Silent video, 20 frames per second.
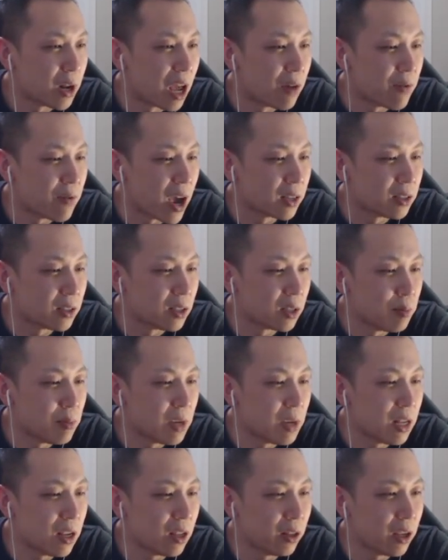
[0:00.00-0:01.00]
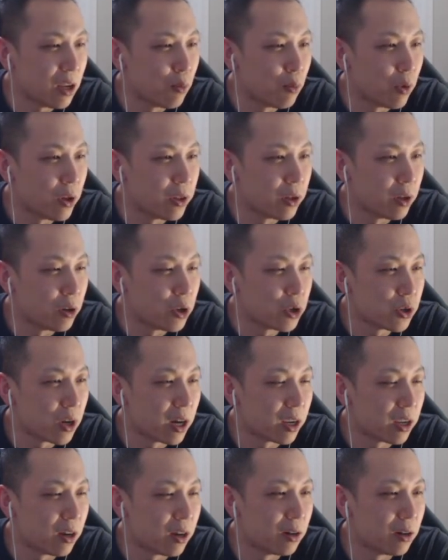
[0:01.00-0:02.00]
have access immediately and 1 Thundershock
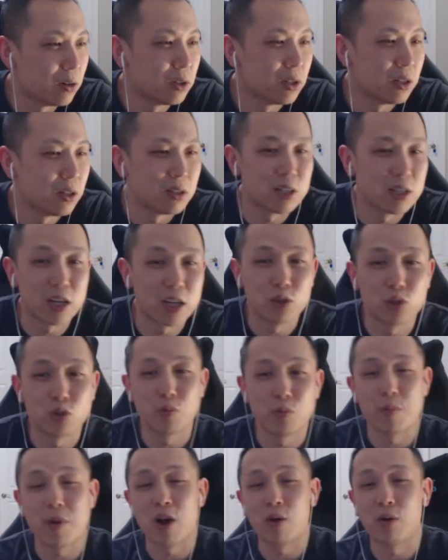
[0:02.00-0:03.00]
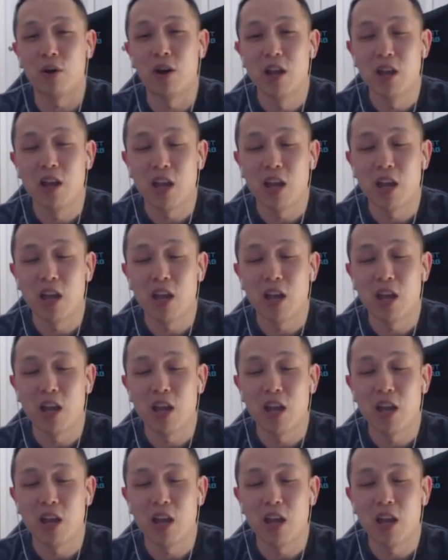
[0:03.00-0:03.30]
here to the 2nd superpower,